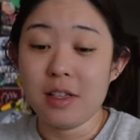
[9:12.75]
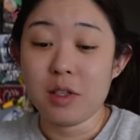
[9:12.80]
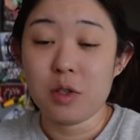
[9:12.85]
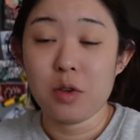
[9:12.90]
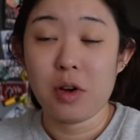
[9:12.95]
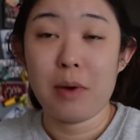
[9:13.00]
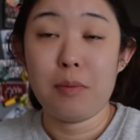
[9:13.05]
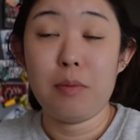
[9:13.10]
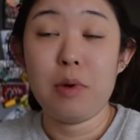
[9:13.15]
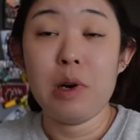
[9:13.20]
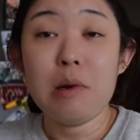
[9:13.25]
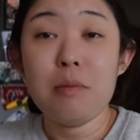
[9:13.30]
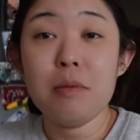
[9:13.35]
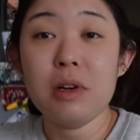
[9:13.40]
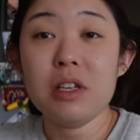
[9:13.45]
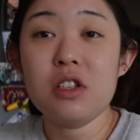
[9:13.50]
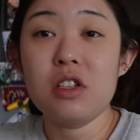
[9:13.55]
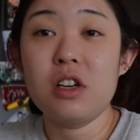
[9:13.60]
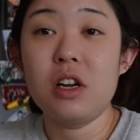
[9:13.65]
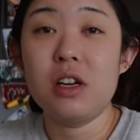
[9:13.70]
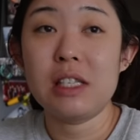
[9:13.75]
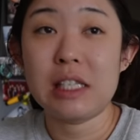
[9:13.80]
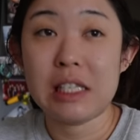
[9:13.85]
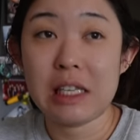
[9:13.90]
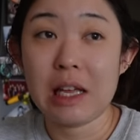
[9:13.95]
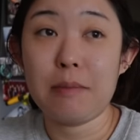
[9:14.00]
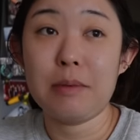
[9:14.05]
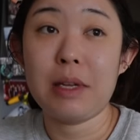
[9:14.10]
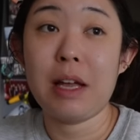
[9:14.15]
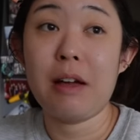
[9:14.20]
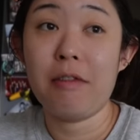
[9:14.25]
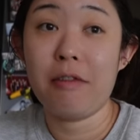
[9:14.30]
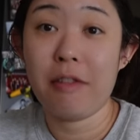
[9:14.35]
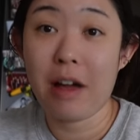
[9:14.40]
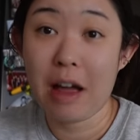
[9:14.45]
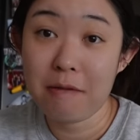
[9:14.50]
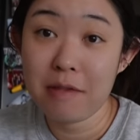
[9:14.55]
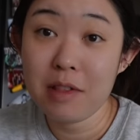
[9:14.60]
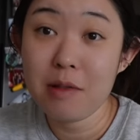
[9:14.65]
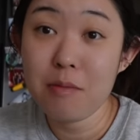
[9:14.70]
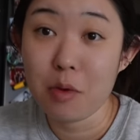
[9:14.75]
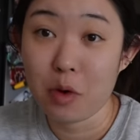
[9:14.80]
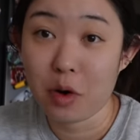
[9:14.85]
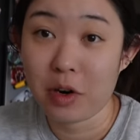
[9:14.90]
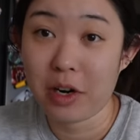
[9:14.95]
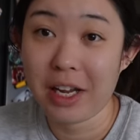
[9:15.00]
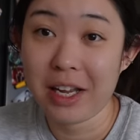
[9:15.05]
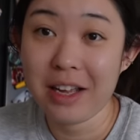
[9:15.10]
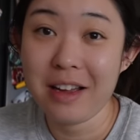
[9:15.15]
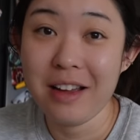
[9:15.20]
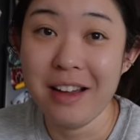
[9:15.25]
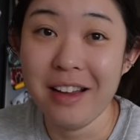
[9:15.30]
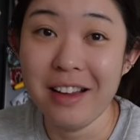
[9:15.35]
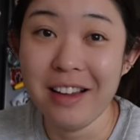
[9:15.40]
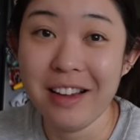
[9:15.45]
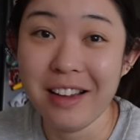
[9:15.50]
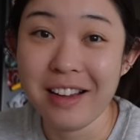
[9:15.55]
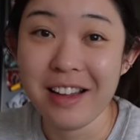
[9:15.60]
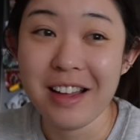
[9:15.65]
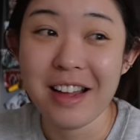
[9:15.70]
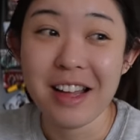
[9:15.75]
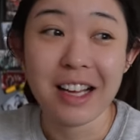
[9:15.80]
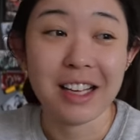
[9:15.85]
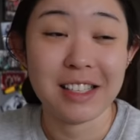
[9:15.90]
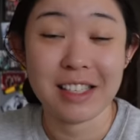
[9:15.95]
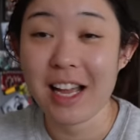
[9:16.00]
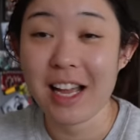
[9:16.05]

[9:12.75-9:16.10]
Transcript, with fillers: So I pretty much slept at five in the morning because